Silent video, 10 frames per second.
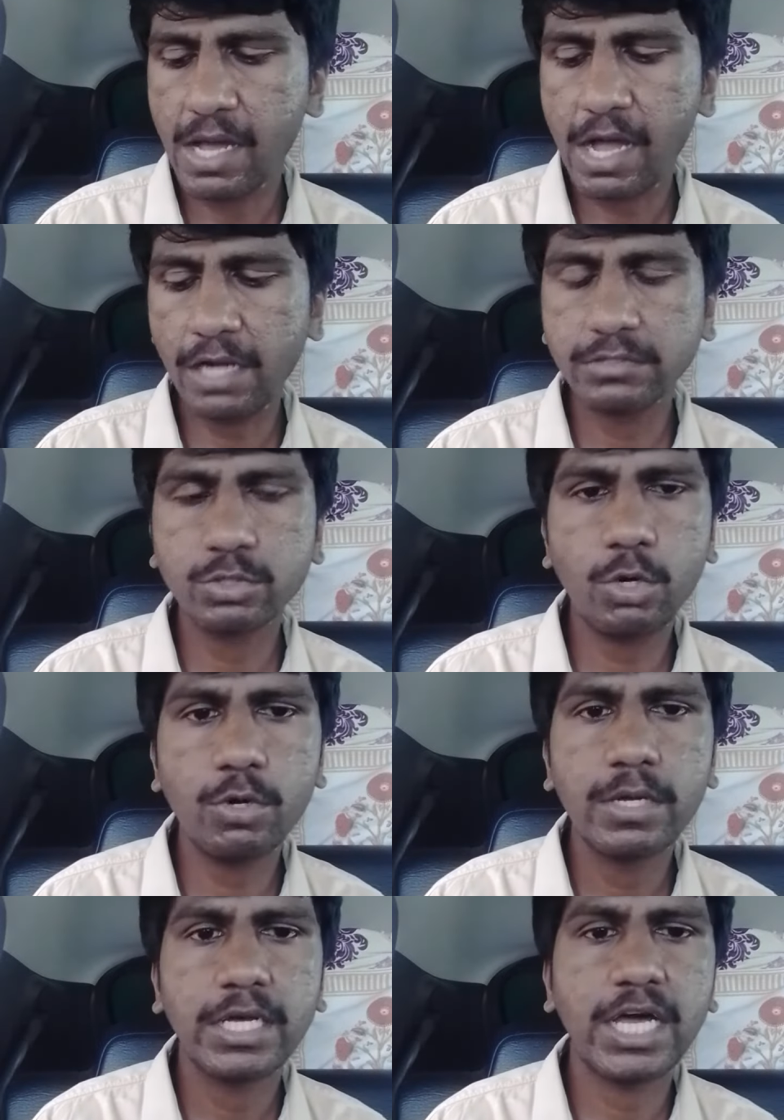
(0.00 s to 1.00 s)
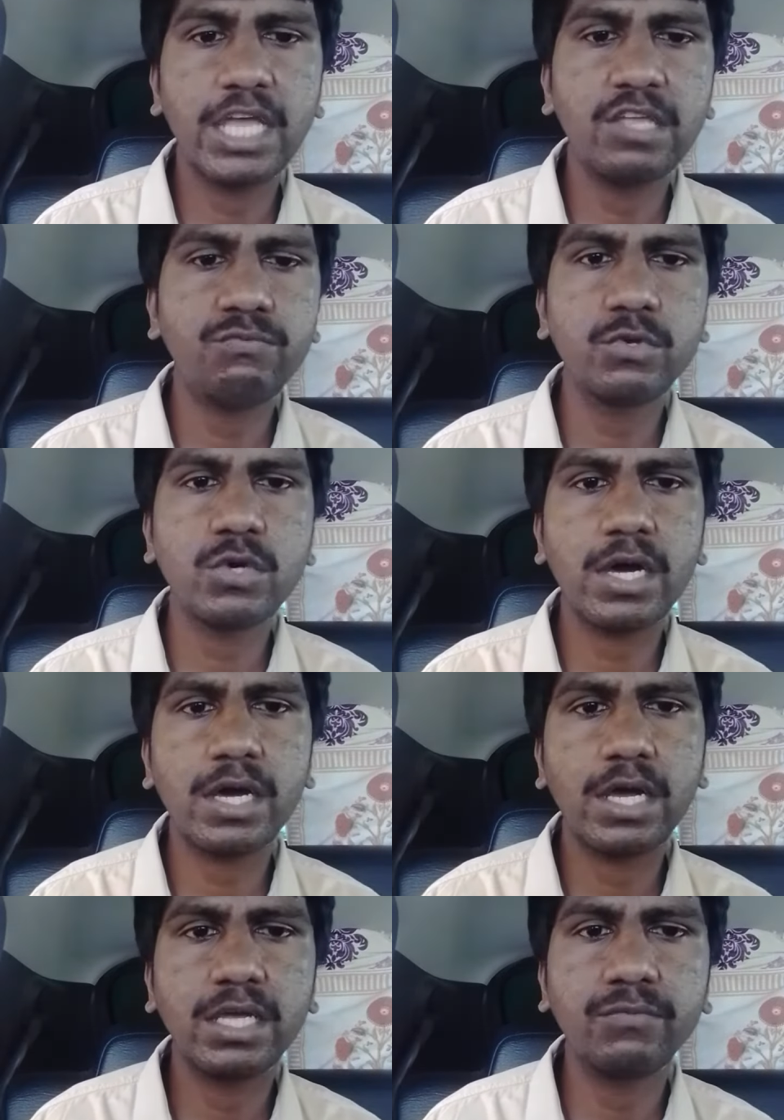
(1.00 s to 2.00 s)
also uh, if you are
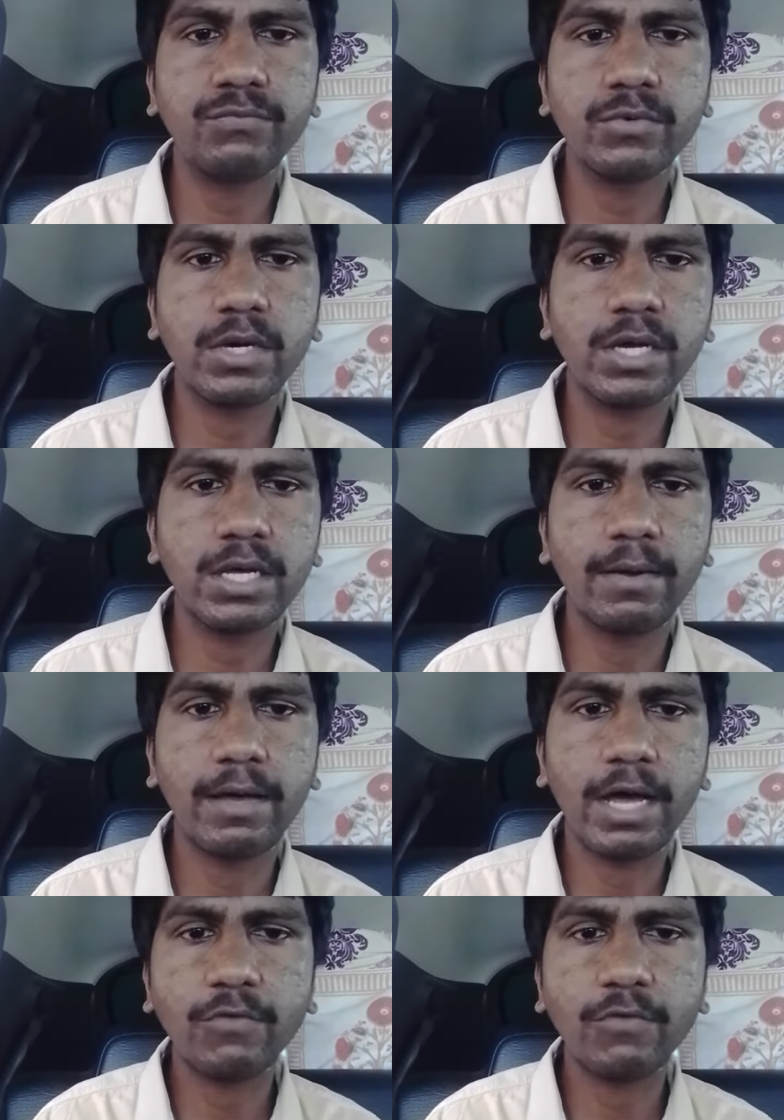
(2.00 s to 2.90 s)
uh, if you uh,